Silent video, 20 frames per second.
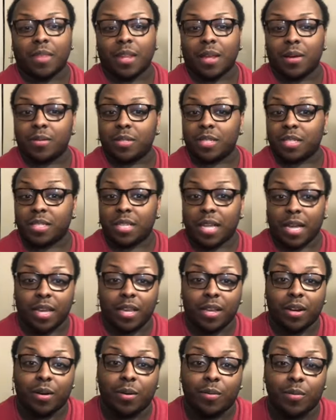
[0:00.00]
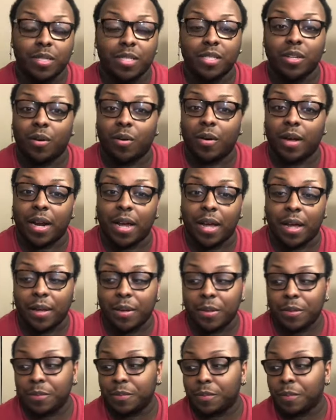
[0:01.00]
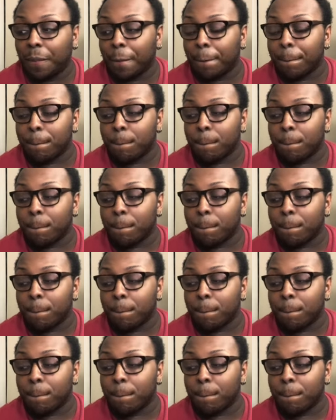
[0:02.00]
It was just like, you know, what's going on?